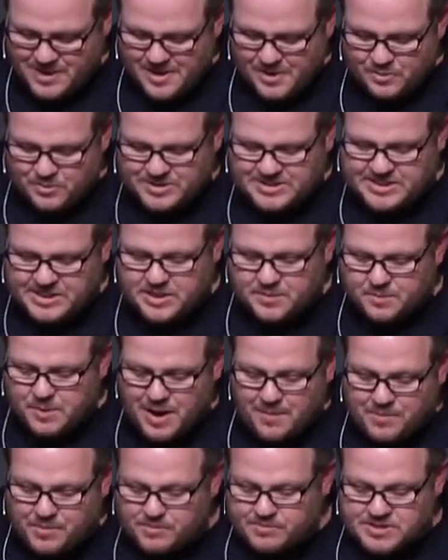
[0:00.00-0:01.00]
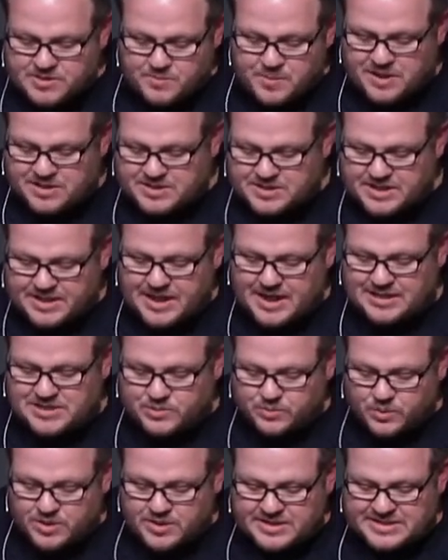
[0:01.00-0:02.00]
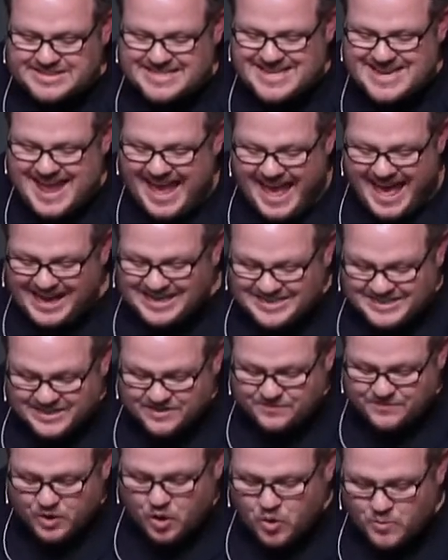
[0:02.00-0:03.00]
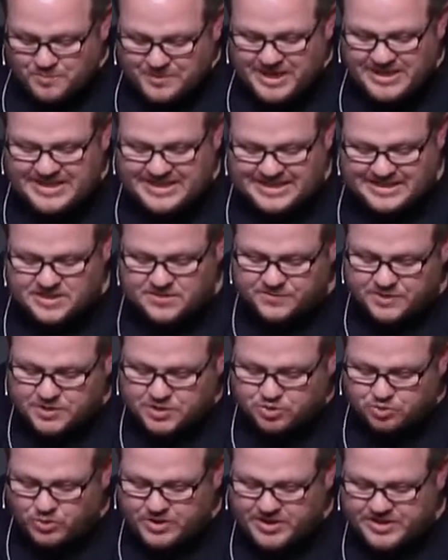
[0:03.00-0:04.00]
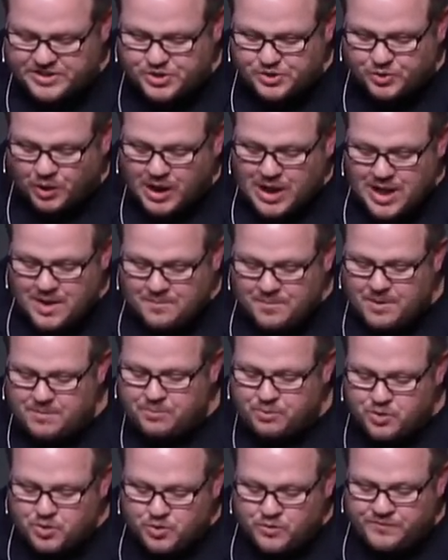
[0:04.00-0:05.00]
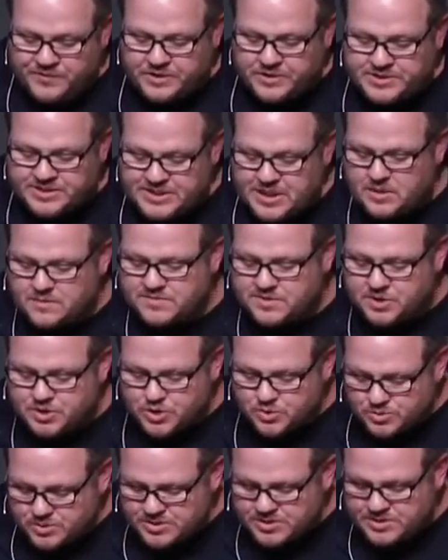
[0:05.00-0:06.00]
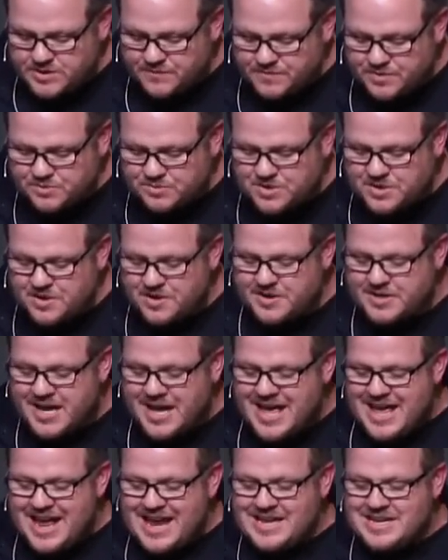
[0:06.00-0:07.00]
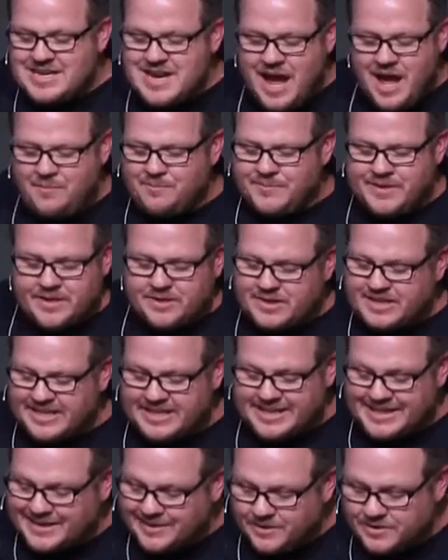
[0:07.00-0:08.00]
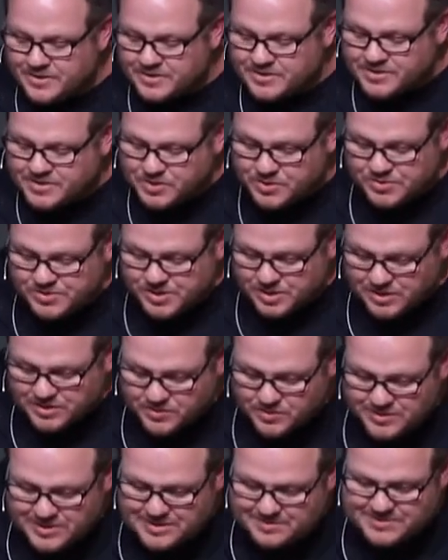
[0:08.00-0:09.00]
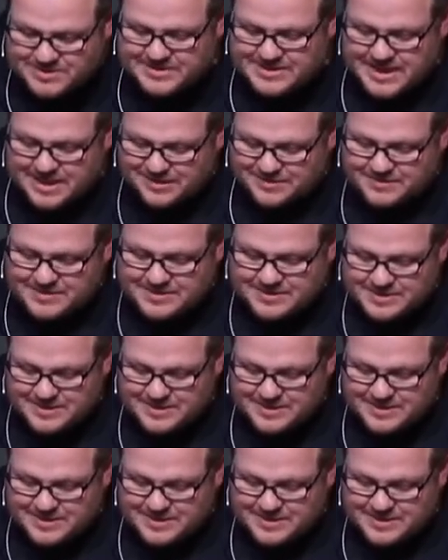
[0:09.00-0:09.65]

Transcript: We see the proper response to God's word is an active obedience. Verse 22 But prove yourselves doers of the word and not merely hearers who delude themselves.